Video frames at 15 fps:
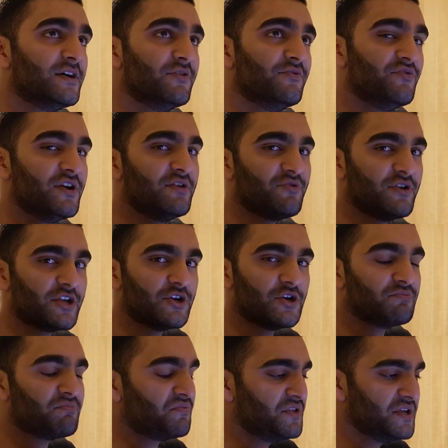Really, really
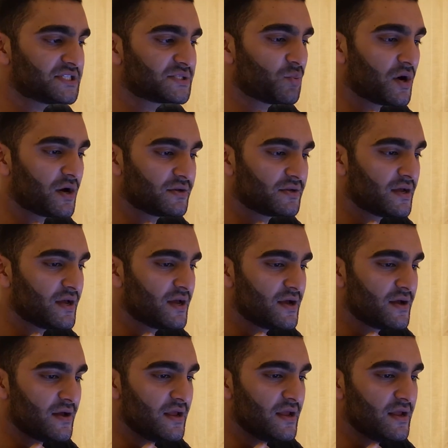good. But this one,
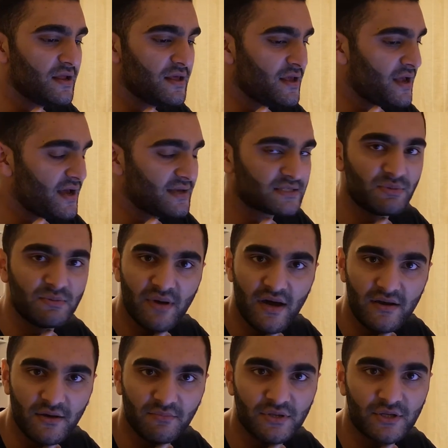it has to be
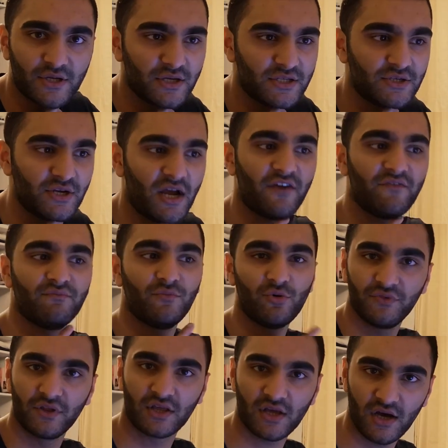better because you have more
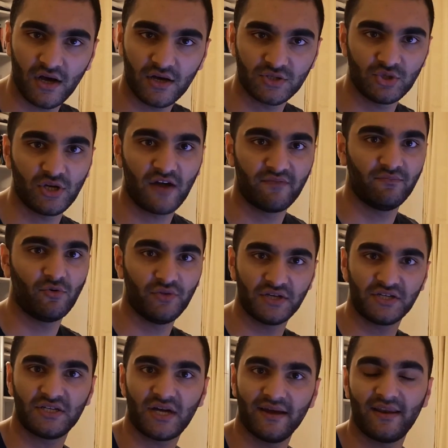of the cast, you have more of
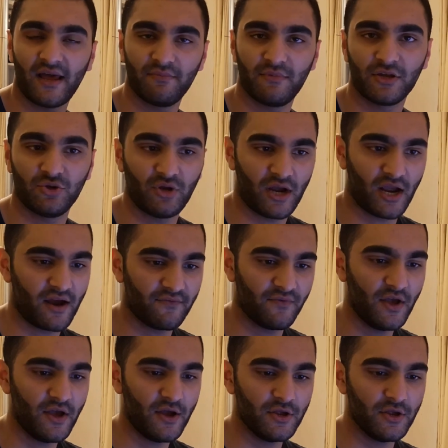that dynamic, you have,